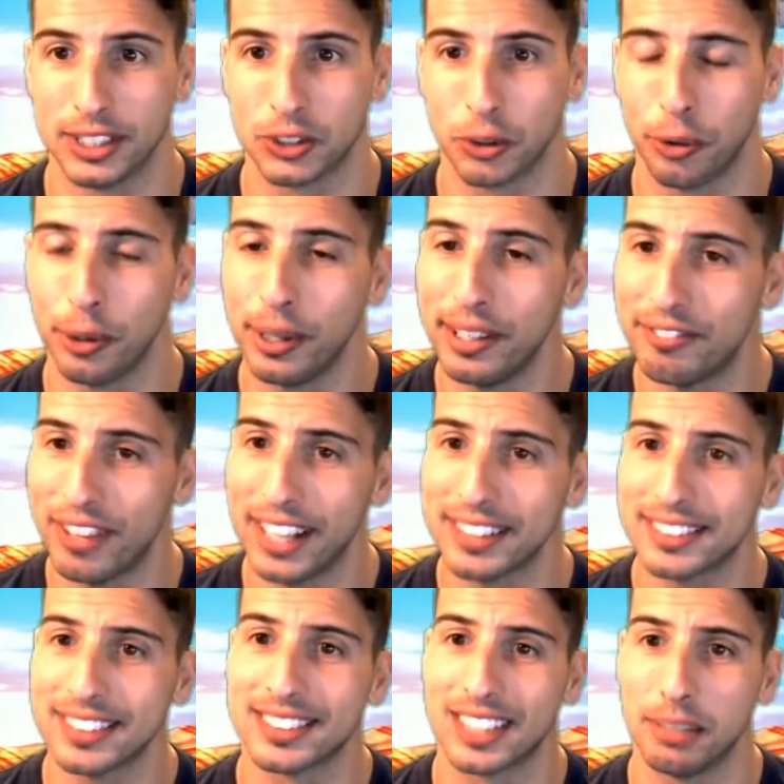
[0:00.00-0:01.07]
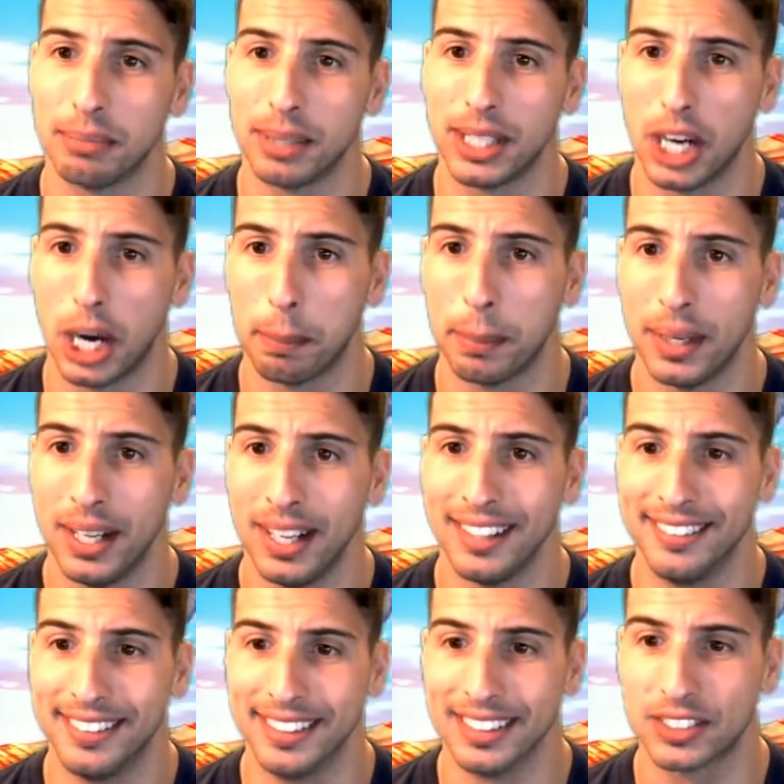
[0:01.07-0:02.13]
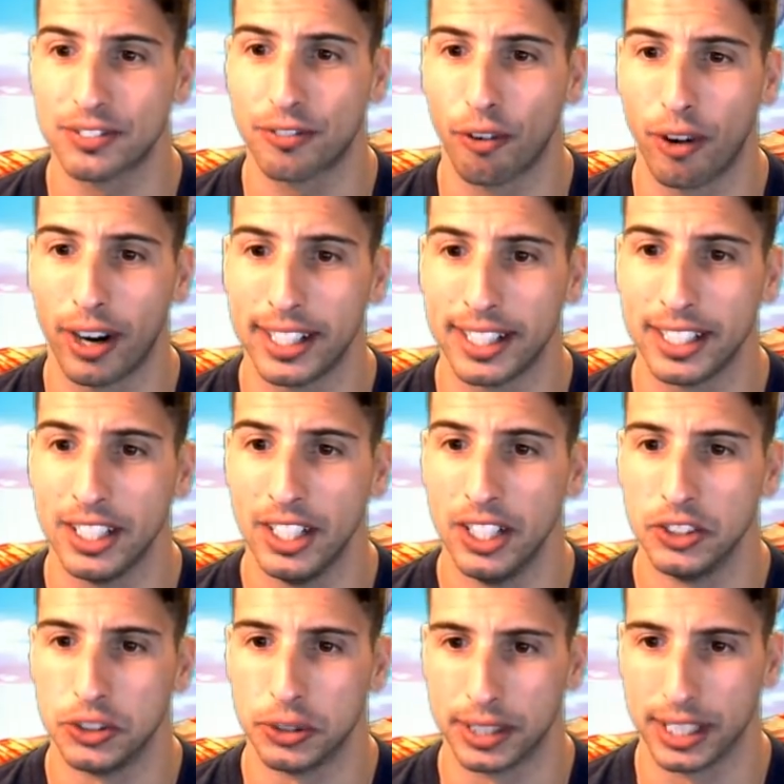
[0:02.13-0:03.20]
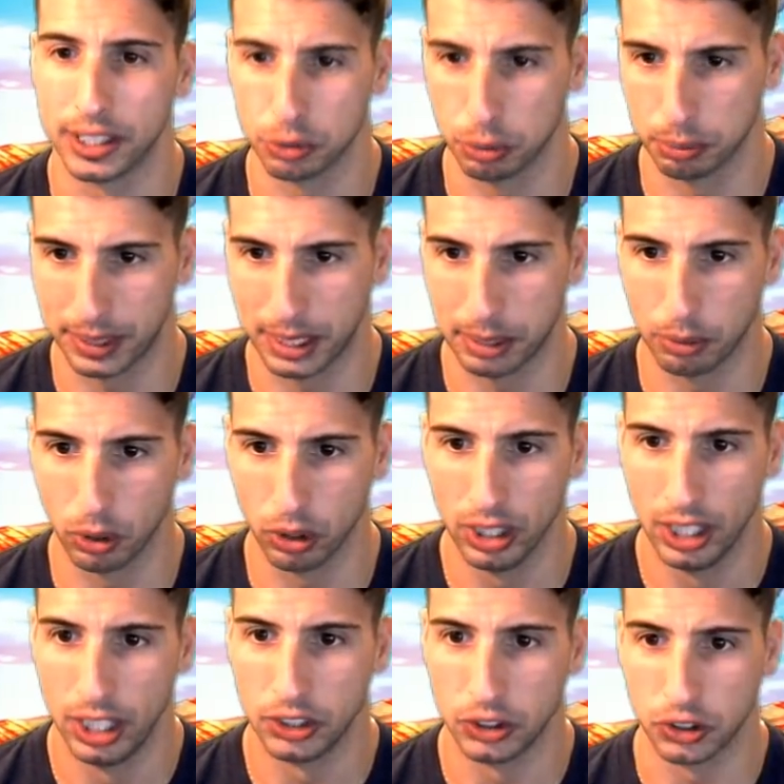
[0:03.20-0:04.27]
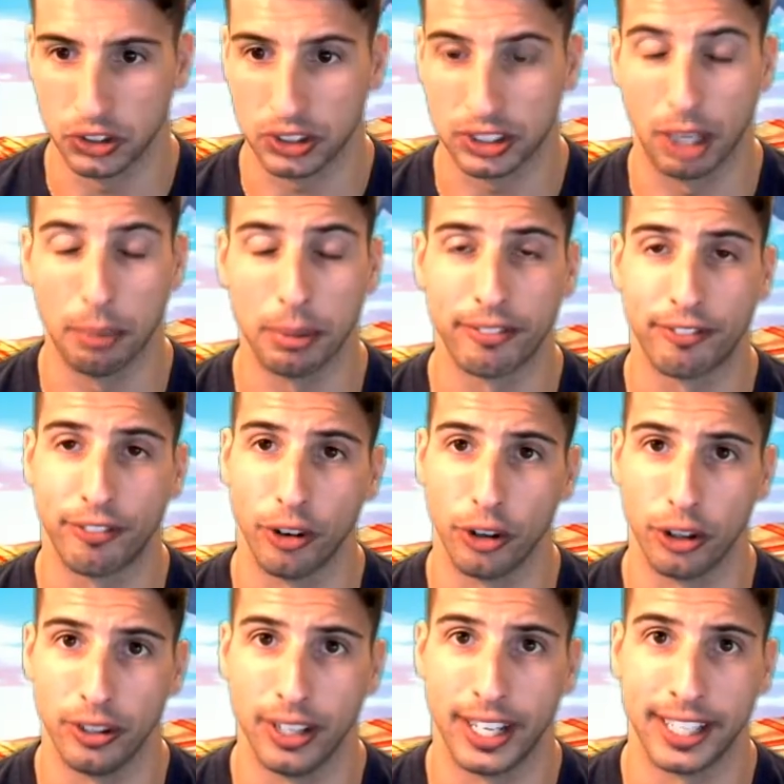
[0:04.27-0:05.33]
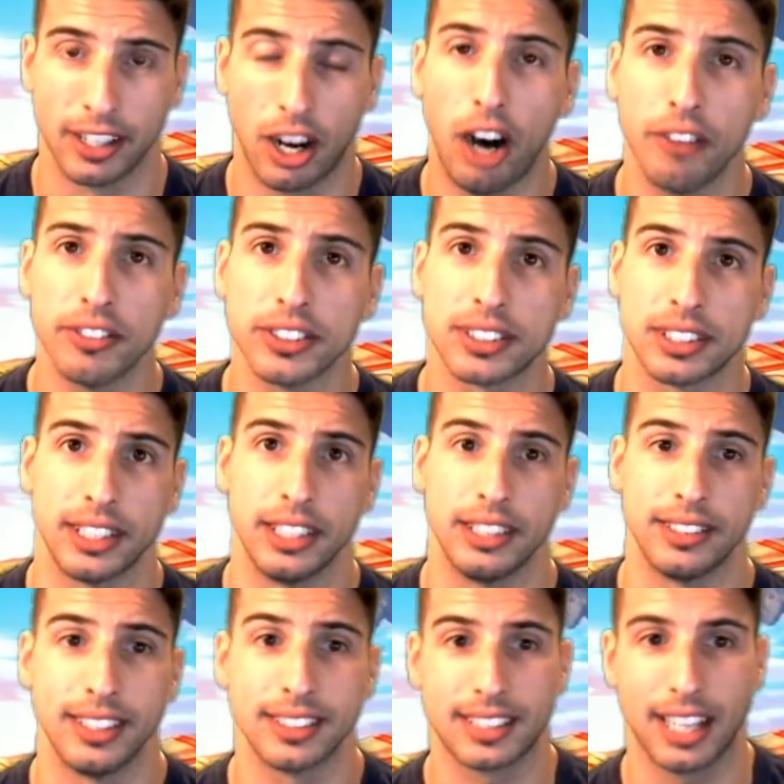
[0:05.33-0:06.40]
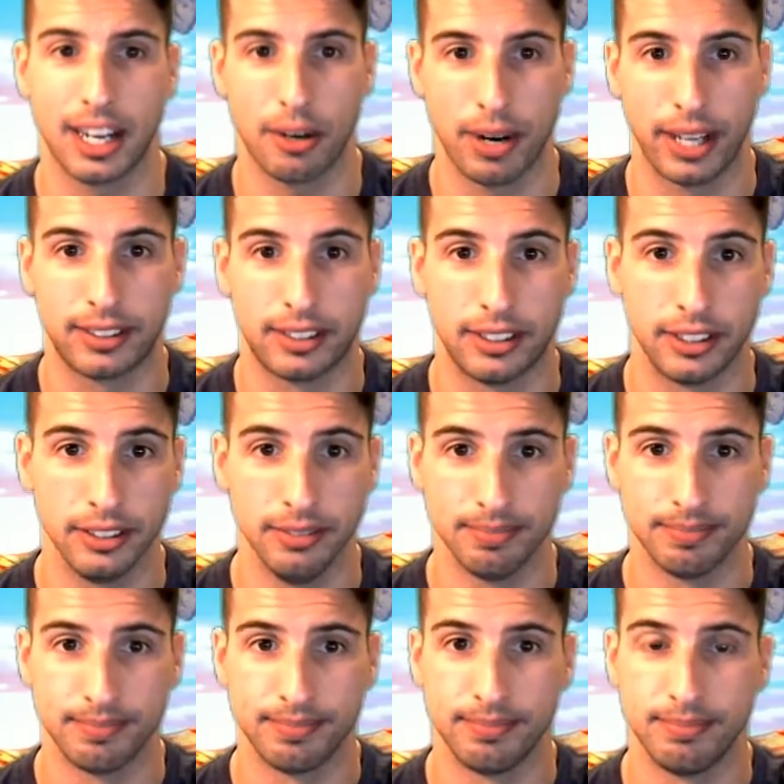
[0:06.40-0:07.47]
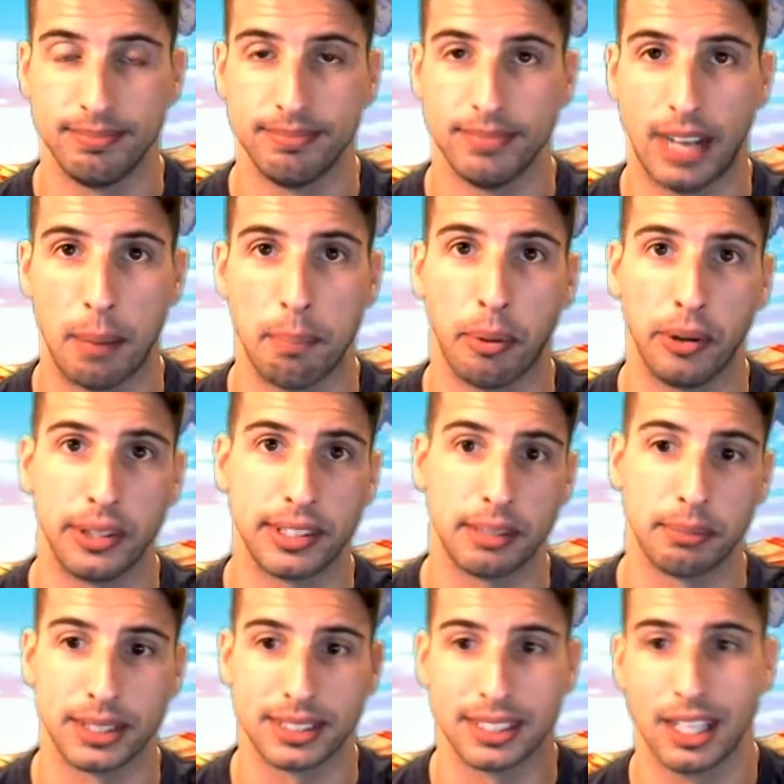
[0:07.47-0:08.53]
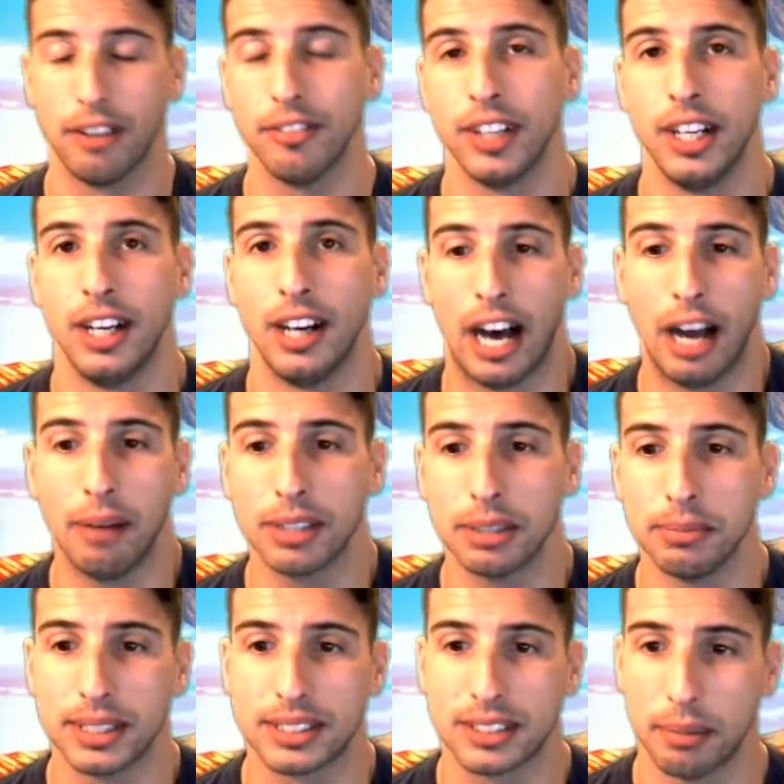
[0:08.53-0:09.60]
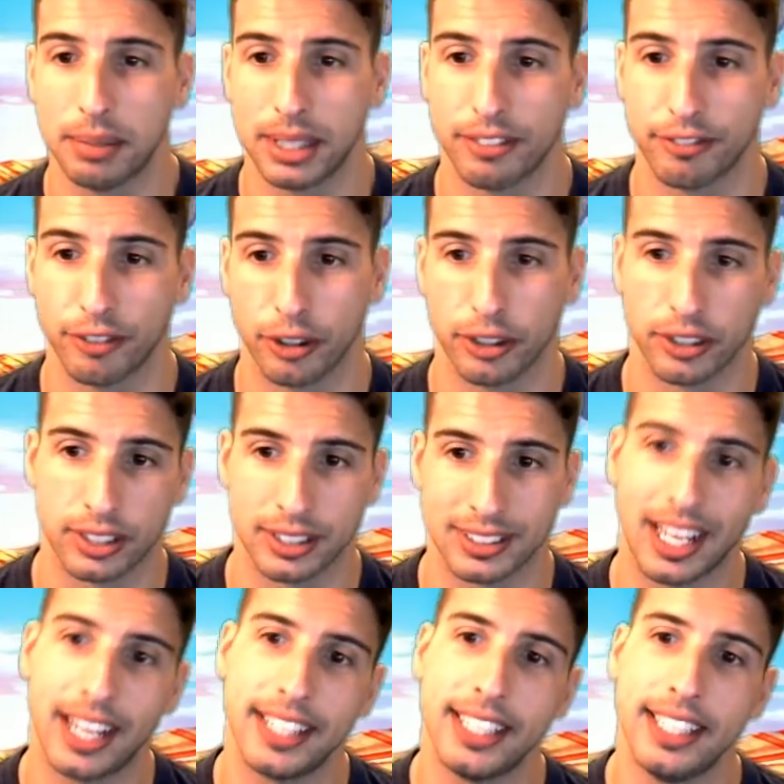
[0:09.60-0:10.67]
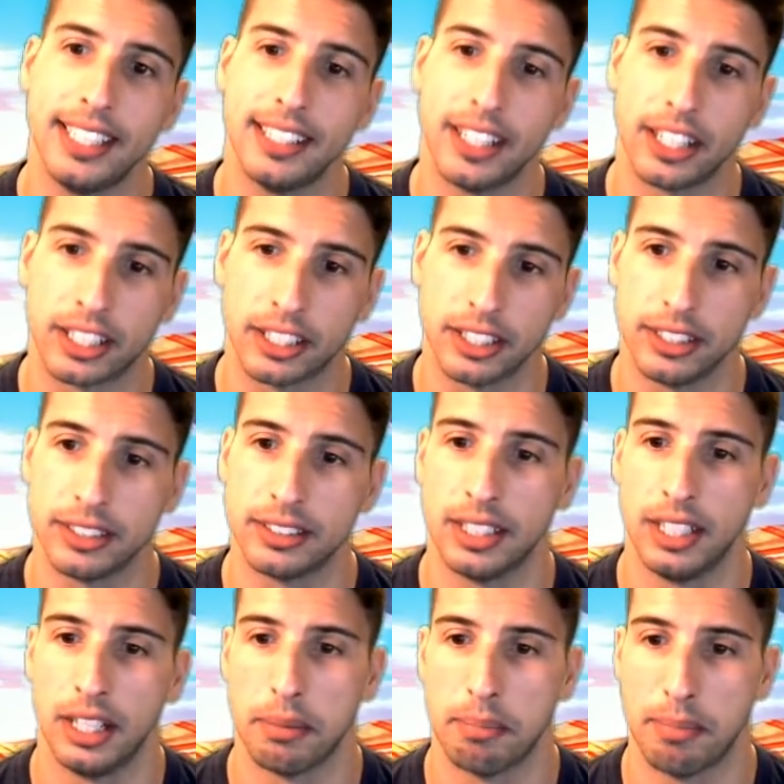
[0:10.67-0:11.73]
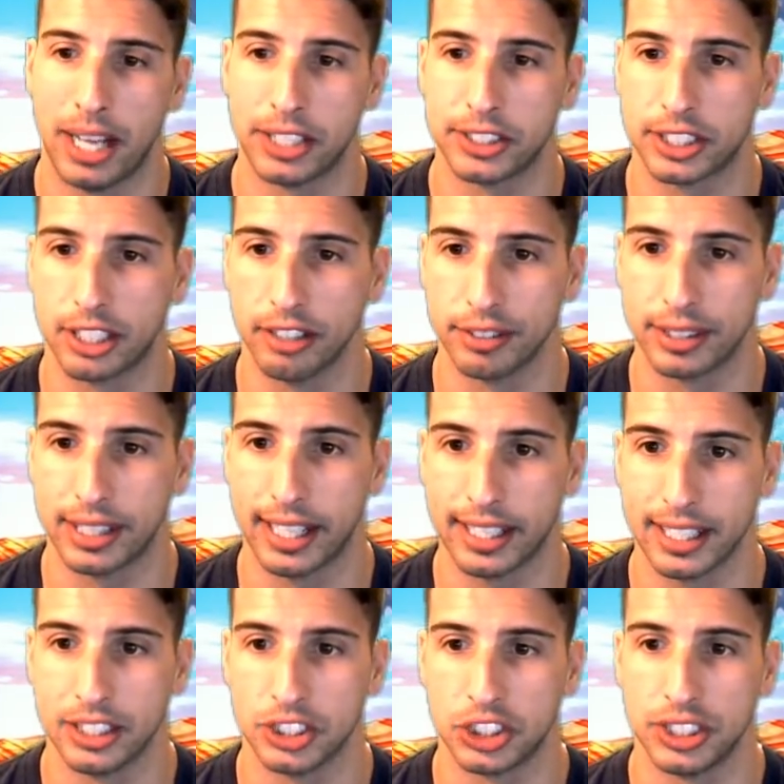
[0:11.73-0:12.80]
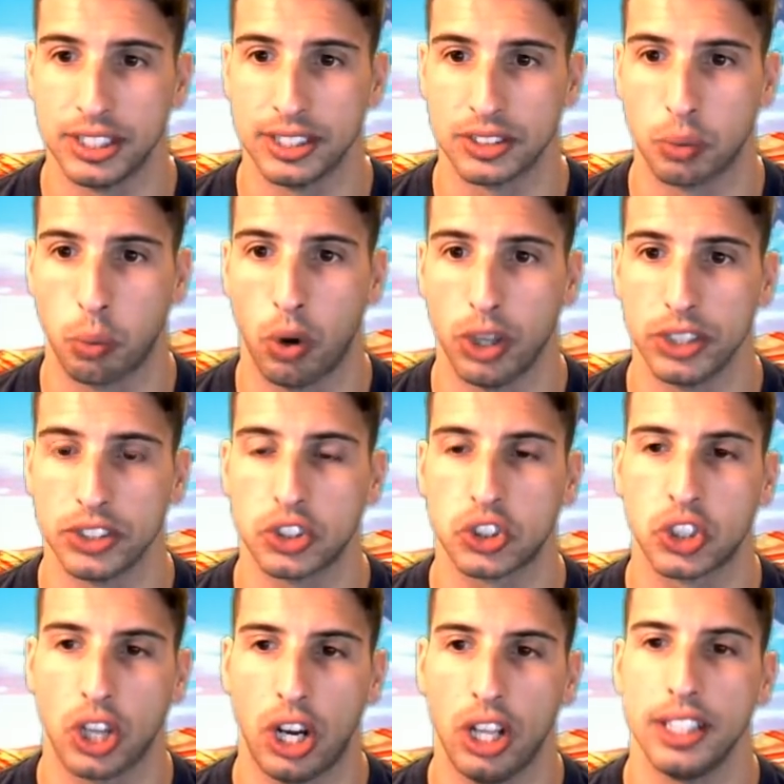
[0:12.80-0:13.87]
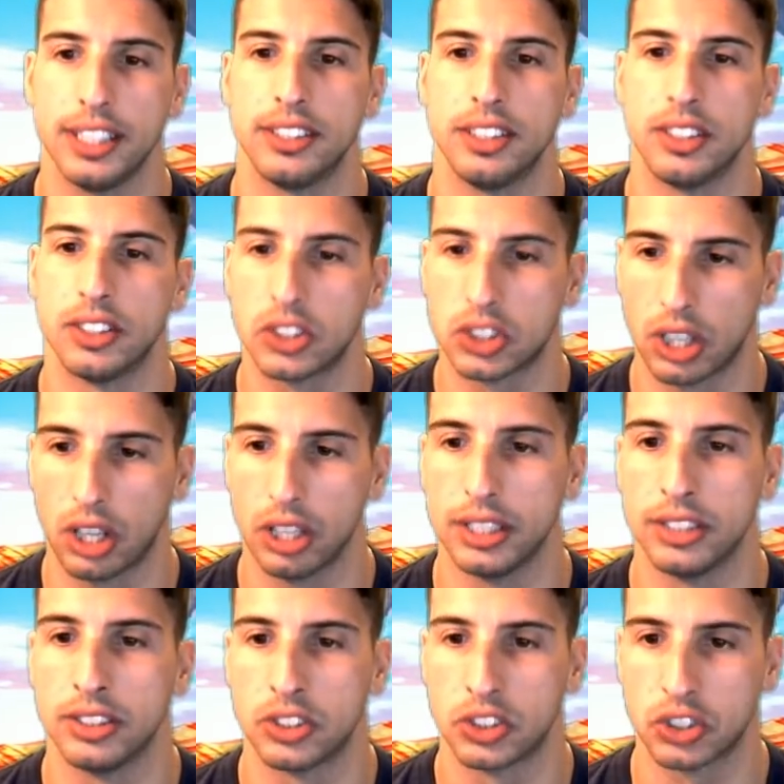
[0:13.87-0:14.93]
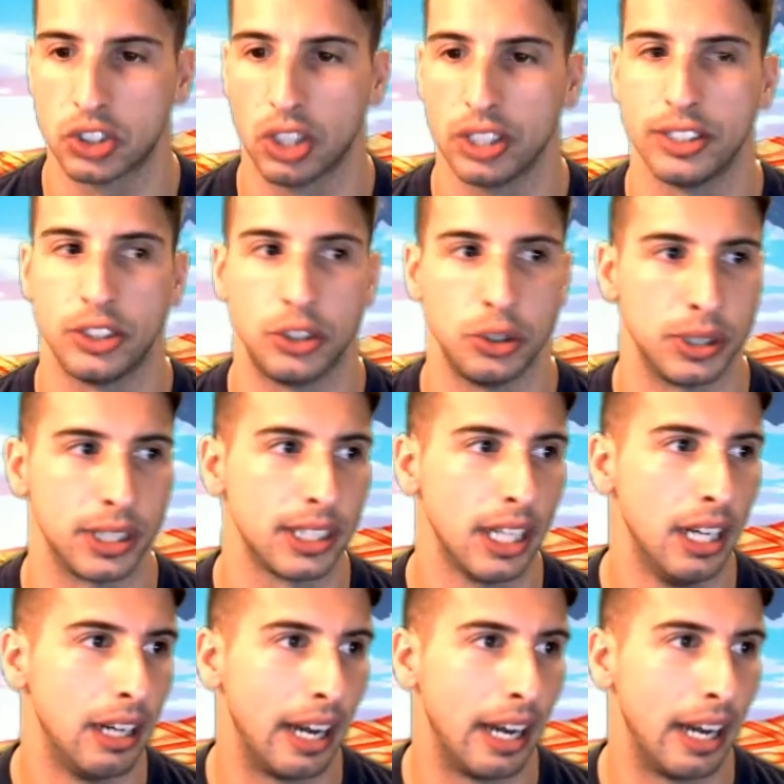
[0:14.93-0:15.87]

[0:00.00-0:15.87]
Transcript: So her event is going to be up this Friday, so you guys will be able to summon Fur, and obviously this guy right here, I'm pointing at myself, I'm going to be summoning Fur, because I need a good magic cover tank, and she is one solid, solid, solid unit.